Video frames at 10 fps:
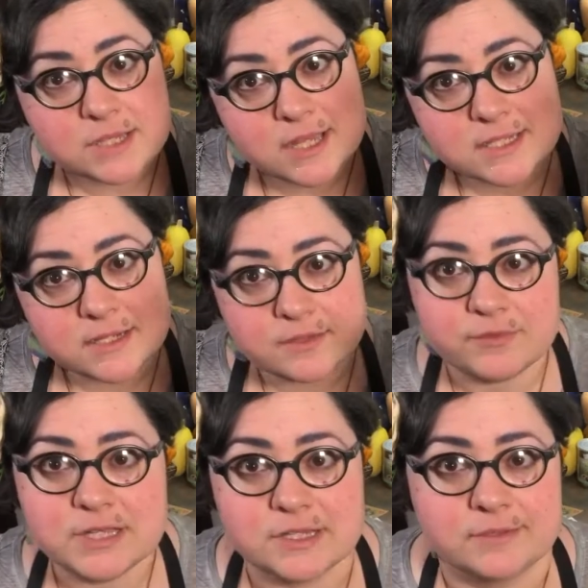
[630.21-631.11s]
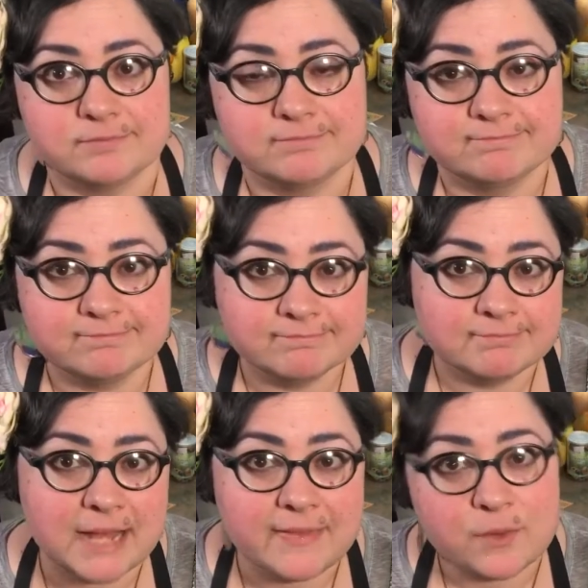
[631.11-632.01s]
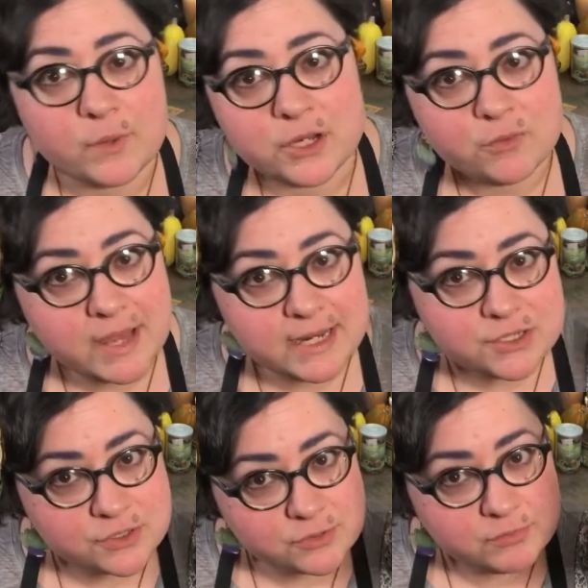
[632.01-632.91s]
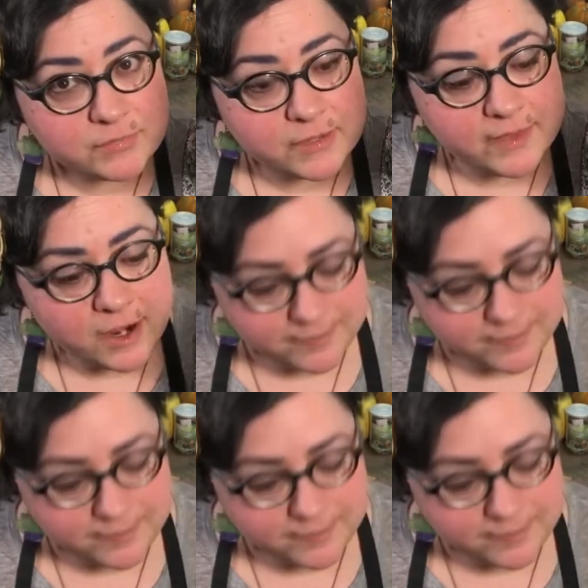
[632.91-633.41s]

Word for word: toss it in the freezer. And then when you're ready to, there they are.